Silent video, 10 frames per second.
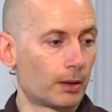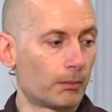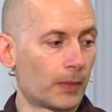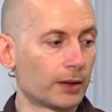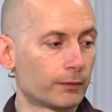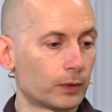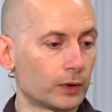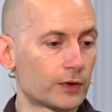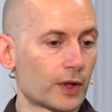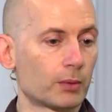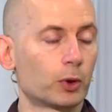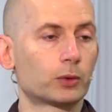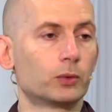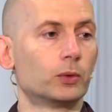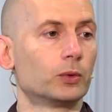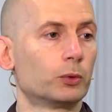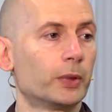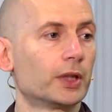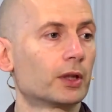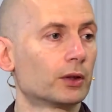mindful, is able to
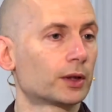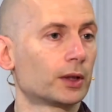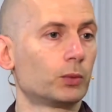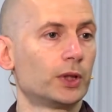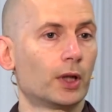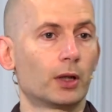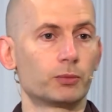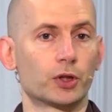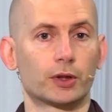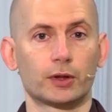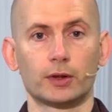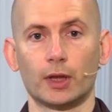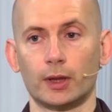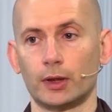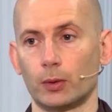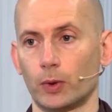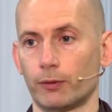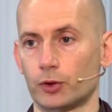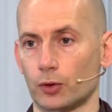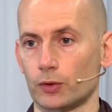be in contact with the object that we
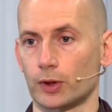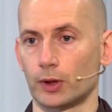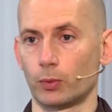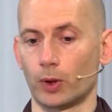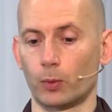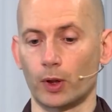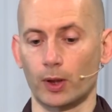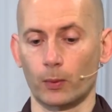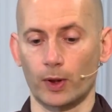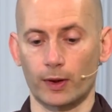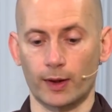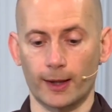have chosen, that we are working with.